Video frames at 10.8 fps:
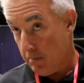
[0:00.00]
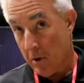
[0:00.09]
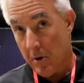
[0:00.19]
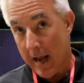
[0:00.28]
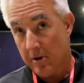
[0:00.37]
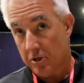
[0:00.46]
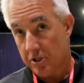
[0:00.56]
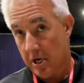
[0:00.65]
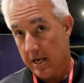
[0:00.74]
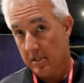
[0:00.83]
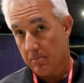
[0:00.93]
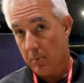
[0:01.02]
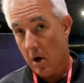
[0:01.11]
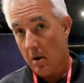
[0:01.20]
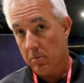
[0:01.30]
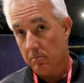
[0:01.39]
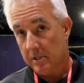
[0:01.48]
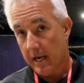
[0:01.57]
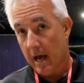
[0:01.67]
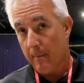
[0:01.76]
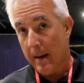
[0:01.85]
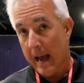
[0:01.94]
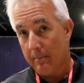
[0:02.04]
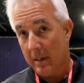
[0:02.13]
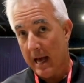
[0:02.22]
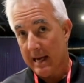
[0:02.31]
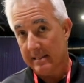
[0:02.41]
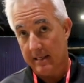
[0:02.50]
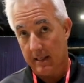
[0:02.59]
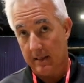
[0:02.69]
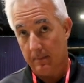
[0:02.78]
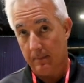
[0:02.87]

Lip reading: Boot Anderson had some problems. They got bad plastic.